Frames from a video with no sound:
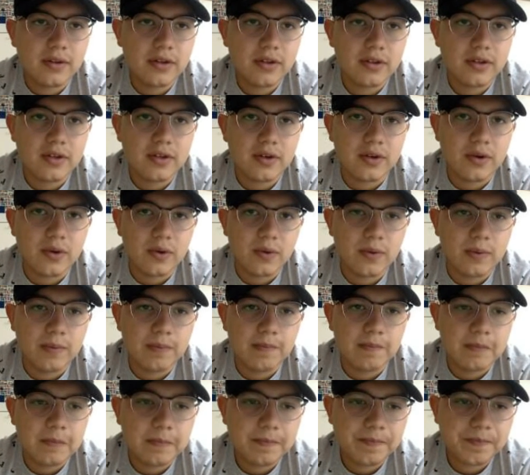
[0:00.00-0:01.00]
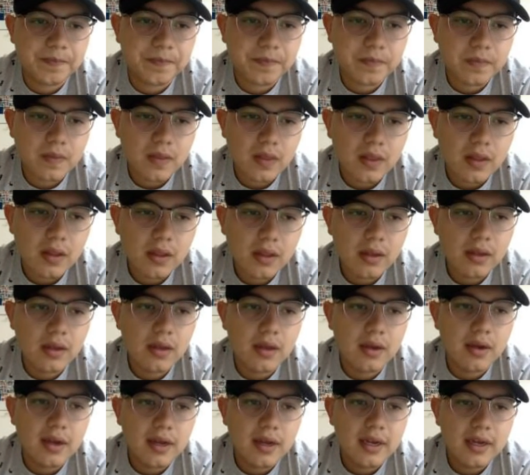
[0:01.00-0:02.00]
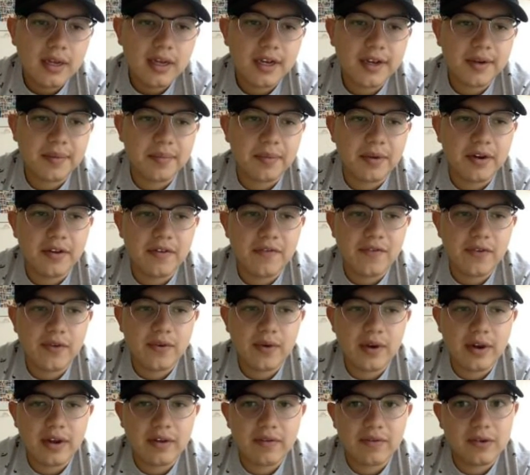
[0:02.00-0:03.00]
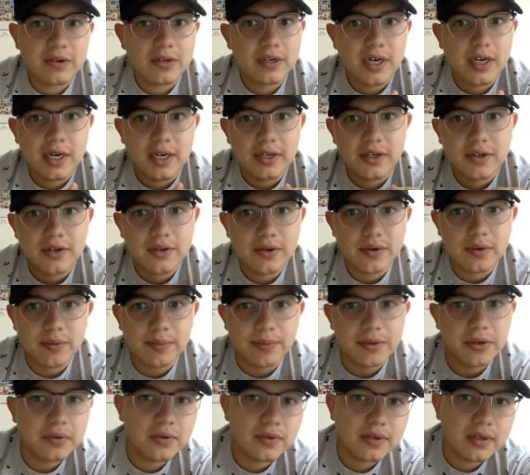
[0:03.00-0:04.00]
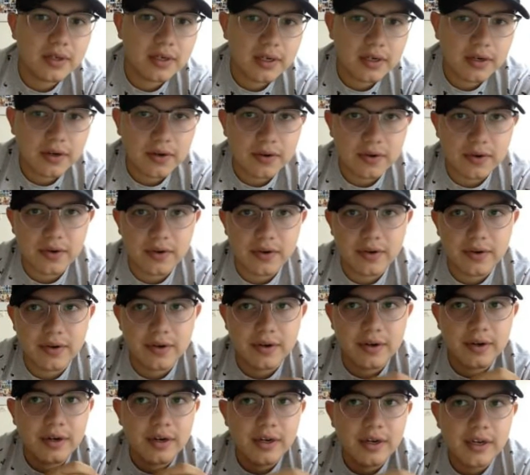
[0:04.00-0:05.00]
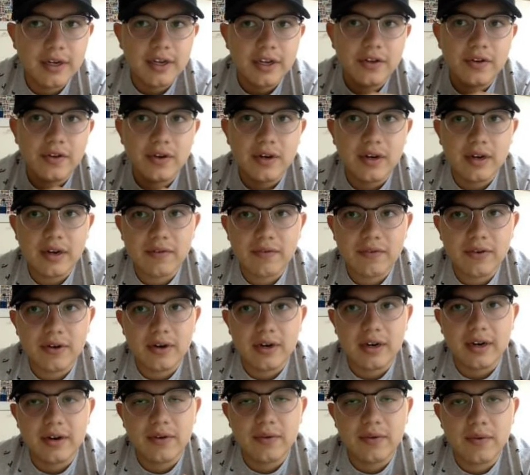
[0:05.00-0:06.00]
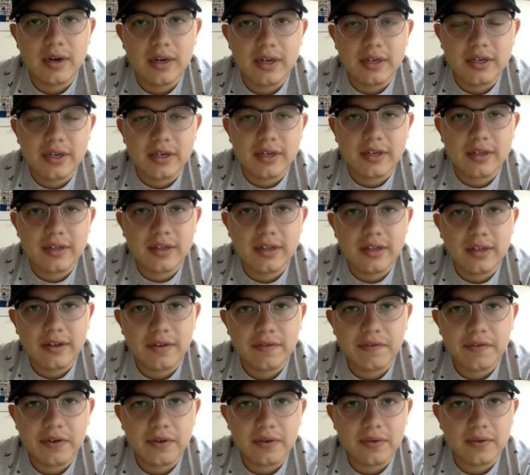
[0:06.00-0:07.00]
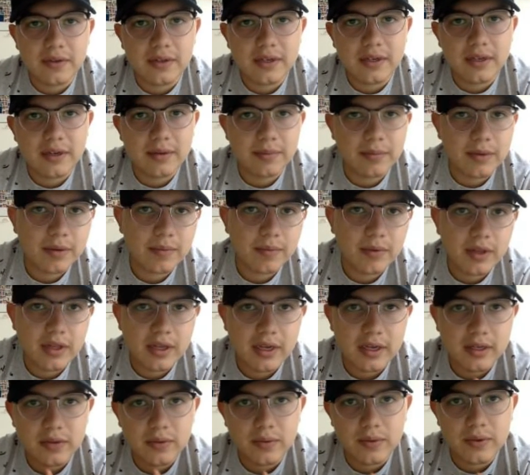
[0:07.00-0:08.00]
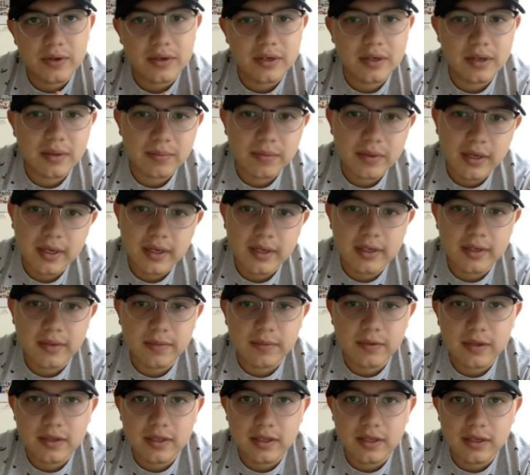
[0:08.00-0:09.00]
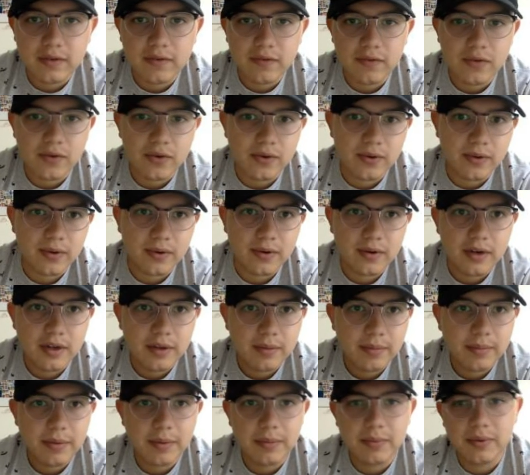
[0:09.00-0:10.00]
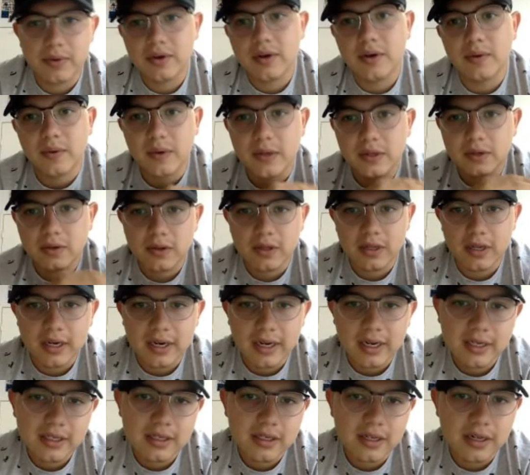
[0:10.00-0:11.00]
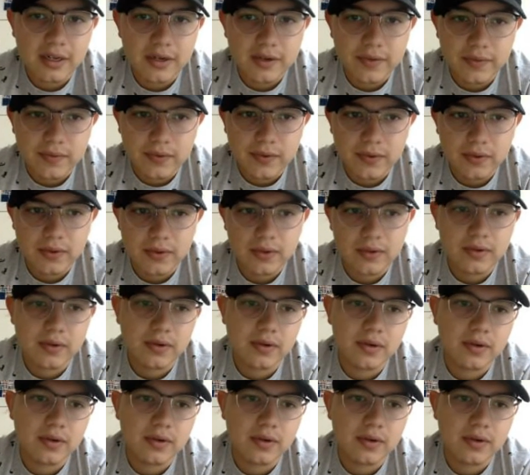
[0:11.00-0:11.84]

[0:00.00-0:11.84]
So, if you never change your music, or you never really change the difficulty, maybe that's where something is missing for people going to the next level,